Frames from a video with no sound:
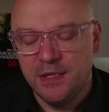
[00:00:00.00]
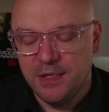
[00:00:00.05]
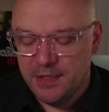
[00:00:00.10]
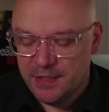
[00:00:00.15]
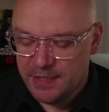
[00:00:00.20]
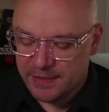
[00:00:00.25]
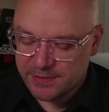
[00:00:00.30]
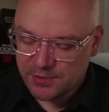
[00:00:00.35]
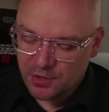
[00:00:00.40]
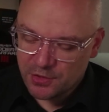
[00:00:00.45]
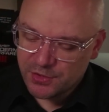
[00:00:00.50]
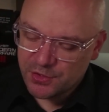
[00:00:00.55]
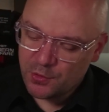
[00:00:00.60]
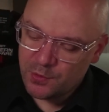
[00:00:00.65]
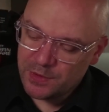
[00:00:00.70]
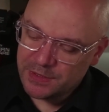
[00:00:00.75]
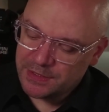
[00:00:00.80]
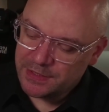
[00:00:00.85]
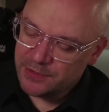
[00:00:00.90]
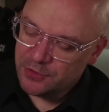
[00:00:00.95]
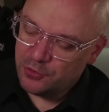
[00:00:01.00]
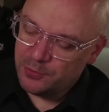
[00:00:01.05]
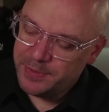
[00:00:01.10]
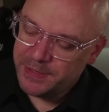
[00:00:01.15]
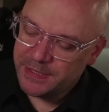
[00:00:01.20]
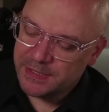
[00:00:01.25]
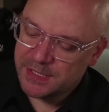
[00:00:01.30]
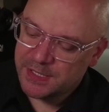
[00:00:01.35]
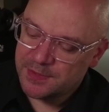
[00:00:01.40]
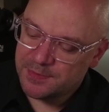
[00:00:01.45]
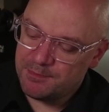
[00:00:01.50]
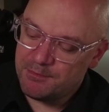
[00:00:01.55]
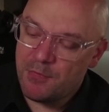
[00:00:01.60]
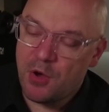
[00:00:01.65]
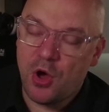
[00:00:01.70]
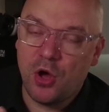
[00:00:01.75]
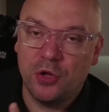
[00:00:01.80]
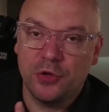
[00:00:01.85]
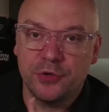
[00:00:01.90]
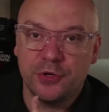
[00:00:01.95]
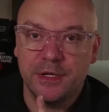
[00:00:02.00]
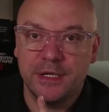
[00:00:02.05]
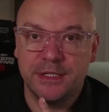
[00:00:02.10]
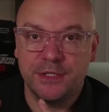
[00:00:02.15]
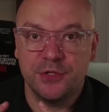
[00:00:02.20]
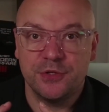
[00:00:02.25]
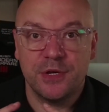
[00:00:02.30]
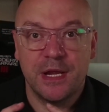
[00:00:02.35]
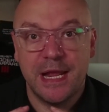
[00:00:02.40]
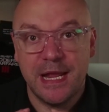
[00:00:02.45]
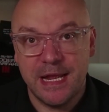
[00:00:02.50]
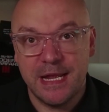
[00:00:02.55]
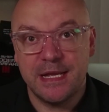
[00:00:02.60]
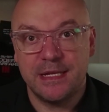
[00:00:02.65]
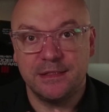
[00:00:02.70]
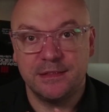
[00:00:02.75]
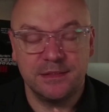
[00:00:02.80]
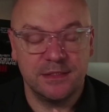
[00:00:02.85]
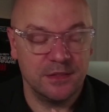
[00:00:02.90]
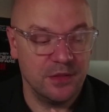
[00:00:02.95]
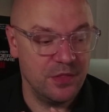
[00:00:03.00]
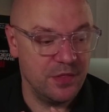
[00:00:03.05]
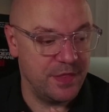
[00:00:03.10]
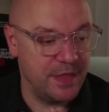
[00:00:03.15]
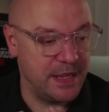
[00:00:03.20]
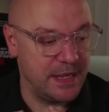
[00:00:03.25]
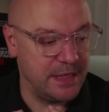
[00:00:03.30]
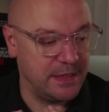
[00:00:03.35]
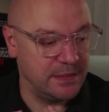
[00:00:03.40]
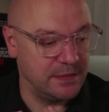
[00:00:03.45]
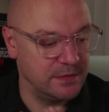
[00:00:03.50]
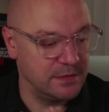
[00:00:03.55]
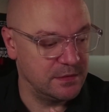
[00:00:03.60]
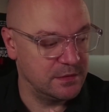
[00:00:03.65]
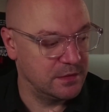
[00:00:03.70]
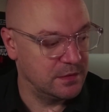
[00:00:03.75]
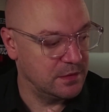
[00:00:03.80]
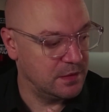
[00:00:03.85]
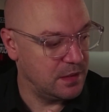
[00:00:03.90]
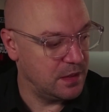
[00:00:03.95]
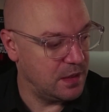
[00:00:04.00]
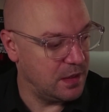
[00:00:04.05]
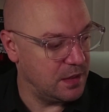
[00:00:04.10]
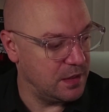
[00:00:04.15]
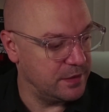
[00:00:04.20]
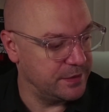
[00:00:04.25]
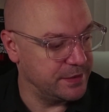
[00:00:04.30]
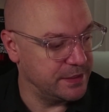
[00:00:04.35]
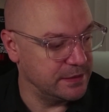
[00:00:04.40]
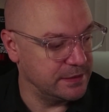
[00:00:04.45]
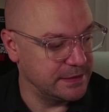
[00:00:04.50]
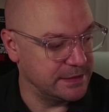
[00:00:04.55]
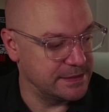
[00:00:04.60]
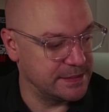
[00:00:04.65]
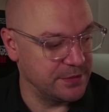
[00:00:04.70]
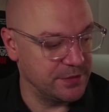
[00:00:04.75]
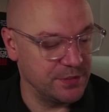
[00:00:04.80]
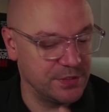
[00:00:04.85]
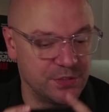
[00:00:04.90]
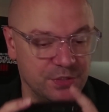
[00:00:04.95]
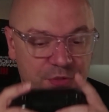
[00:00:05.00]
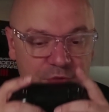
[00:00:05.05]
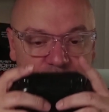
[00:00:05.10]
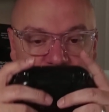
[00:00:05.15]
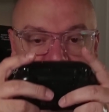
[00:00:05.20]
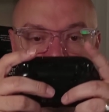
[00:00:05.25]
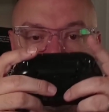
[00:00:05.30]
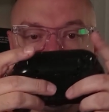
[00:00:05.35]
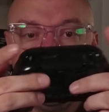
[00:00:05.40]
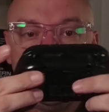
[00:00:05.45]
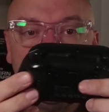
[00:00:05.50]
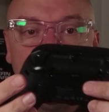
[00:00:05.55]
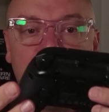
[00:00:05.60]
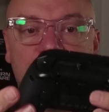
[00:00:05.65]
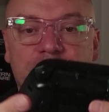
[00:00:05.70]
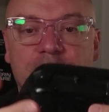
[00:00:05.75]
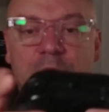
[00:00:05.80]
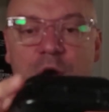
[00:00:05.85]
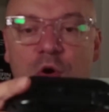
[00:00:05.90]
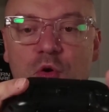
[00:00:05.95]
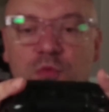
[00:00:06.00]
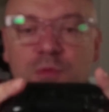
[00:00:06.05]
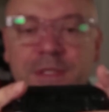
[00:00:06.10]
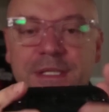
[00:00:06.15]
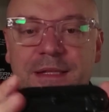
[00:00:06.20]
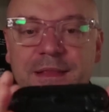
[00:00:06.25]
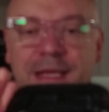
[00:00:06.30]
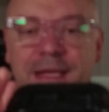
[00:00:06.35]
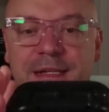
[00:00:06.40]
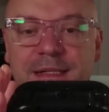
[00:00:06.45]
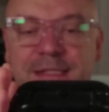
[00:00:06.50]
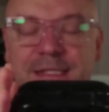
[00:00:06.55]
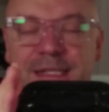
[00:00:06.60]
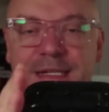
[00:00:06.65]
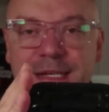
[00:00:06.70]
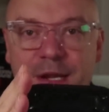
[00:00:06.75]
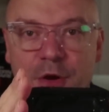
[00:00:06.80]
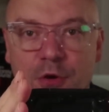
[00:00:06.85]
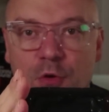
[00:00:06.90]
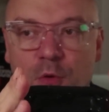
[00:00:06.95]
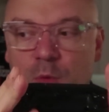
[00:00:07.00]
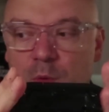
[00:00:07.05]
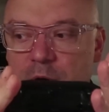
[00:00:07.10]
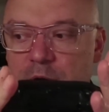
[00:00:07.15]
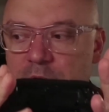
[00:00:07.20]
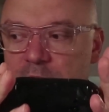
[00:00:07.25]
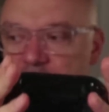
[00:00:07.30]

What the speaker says: It's also a little bit smaller in your hand than the Elite Series 2, but only in that it's narrower.